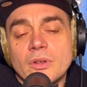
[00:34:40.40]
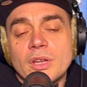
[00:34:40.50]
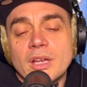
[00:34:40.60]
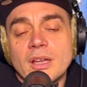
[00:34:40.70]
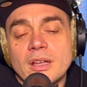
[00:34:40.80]
I
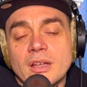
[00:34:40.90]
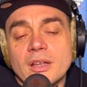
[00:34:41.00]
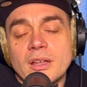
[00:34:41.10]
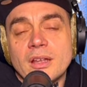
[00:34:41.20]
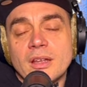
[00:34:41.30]
don't want to
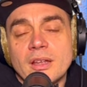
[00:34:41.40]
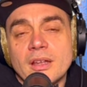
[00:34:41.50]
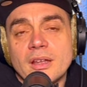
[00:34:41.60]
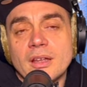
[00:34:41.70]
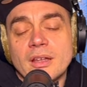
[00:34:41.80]
be young
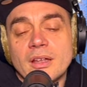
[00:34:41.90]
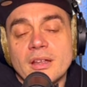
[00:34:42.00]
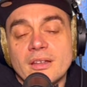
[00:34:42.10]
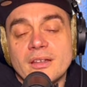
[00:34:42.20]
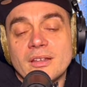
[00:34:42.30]
again. Let's
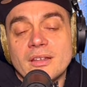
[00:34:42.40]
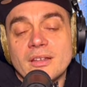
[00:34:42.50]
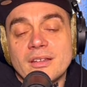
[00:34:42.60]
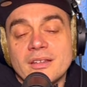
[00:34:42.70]
say this.